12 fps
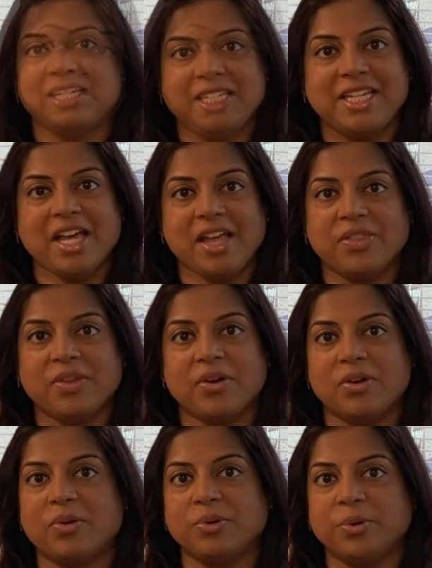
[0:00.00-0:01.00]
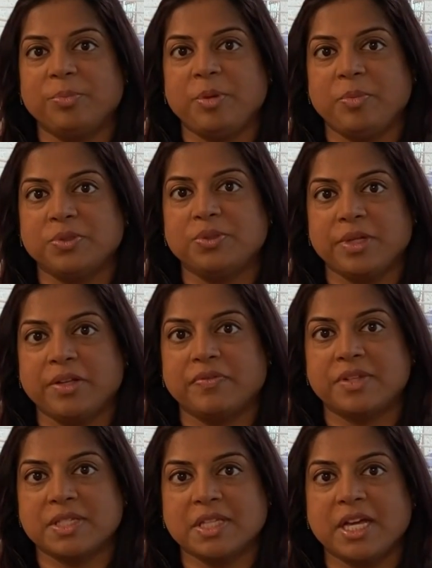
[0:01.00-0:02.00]
Yeah, there are older people doing
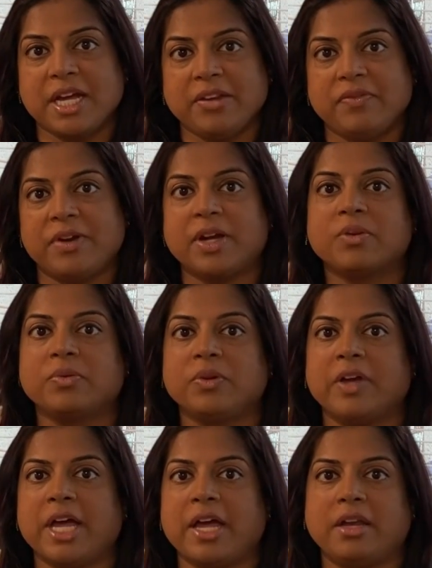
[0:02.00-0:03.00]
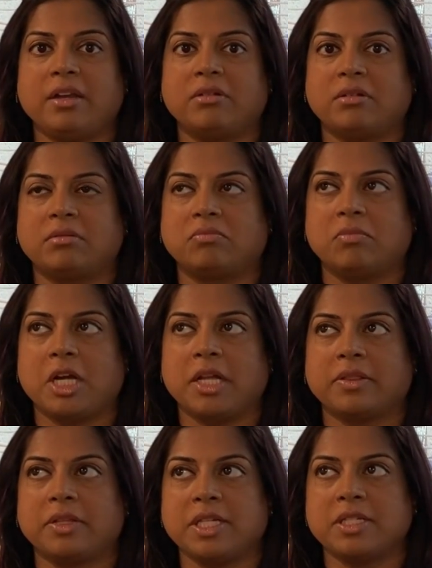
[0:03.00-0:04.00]
Invisalign. In fact, we've had
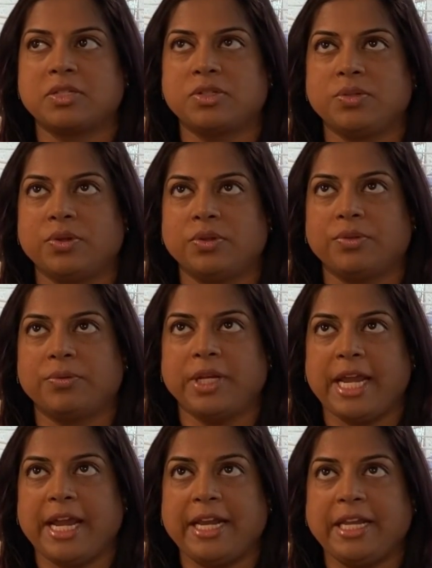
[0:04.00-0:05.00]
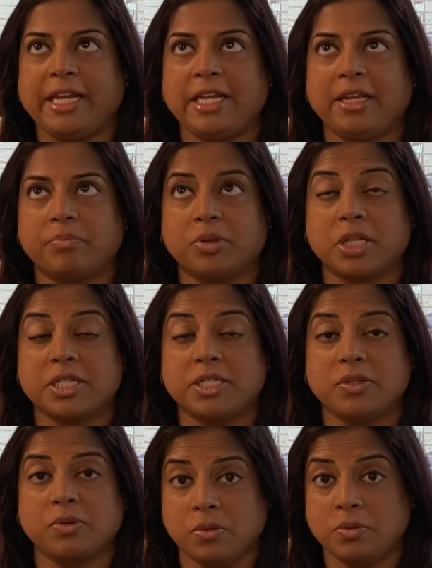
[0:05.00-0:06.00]
at least 2 to 3
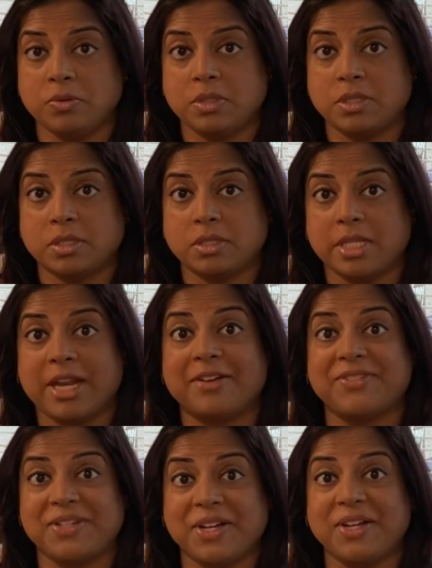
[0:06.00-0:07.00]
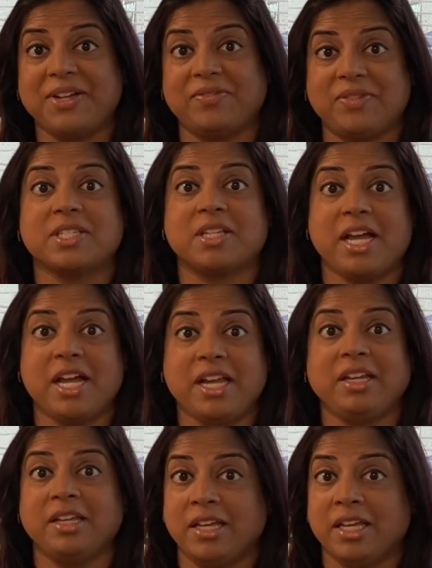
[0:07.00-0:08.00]
80-plus-year-olds that have done
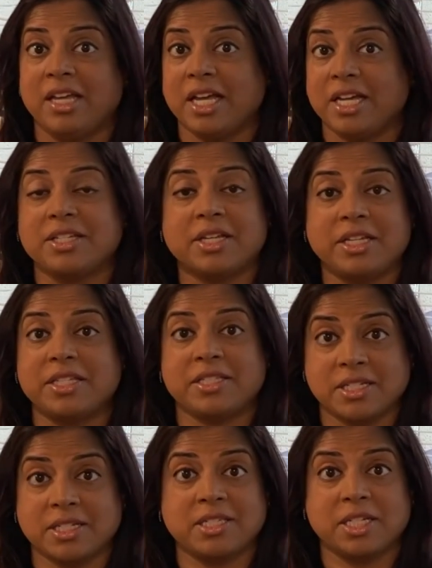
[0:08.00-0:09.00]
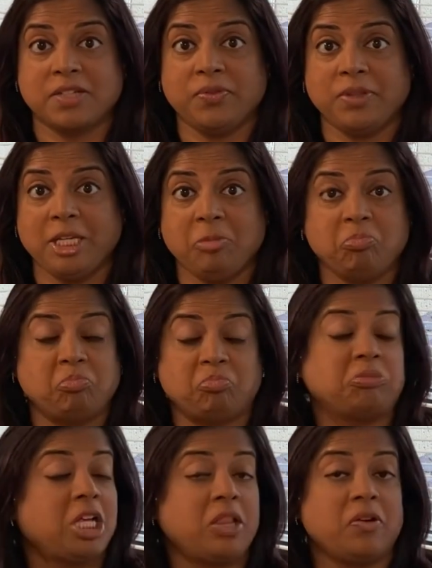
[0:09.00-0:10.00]
Invisalign and done it successfully.
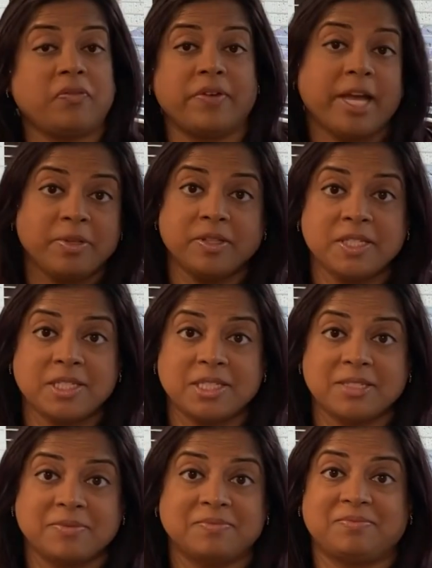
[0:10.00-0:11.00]
They look fabulous.